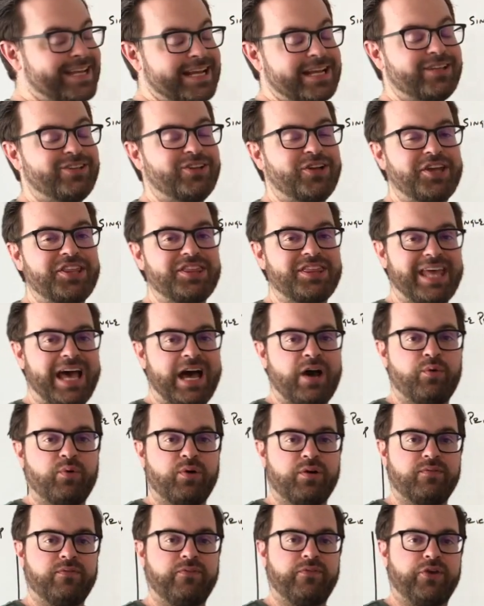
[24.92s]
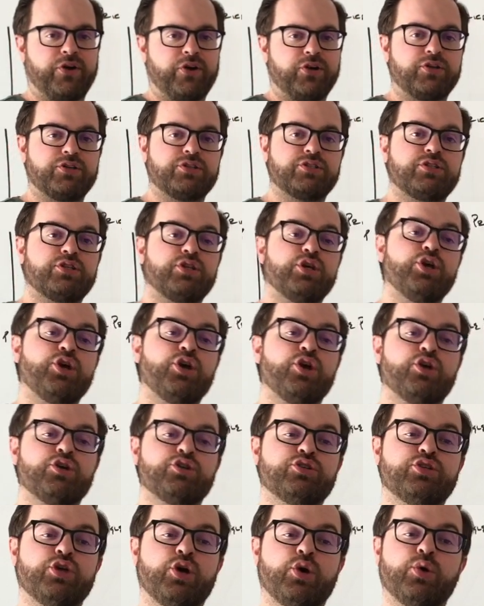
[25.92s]
take a look at that one first.
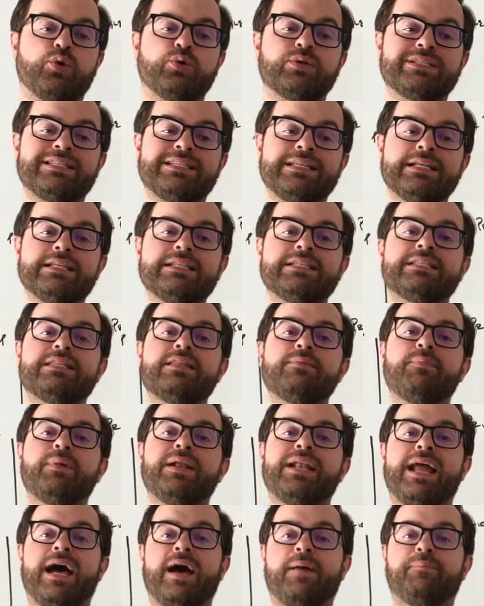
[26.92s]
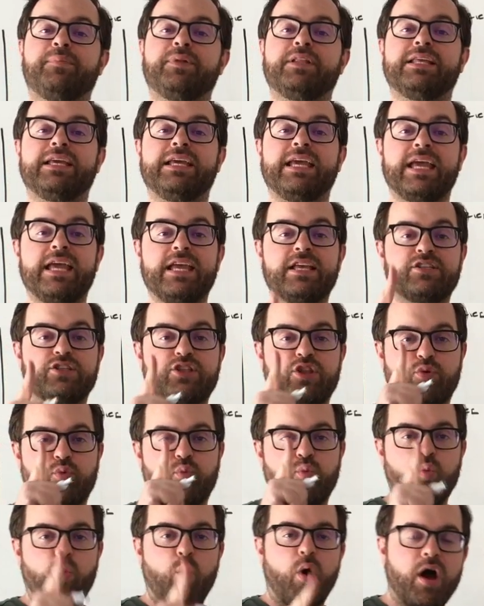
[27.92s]
So since the monopoly is the
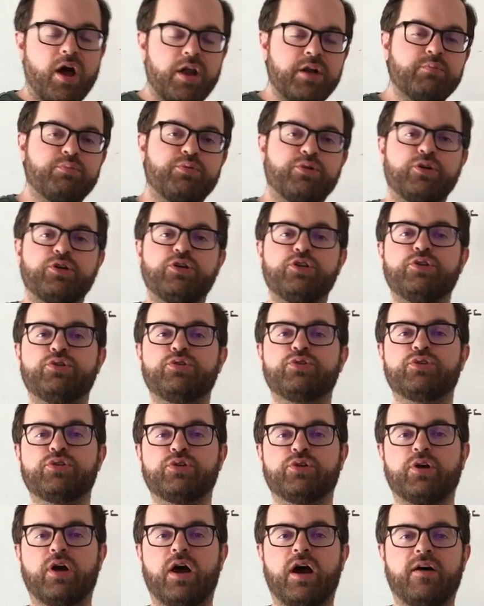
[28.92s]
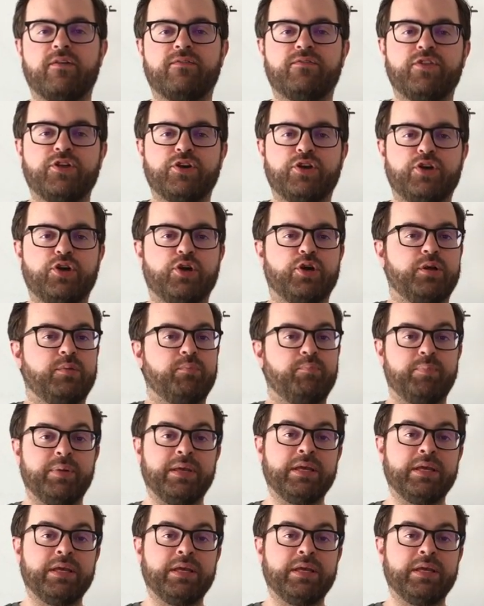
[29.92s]
one producer of the good,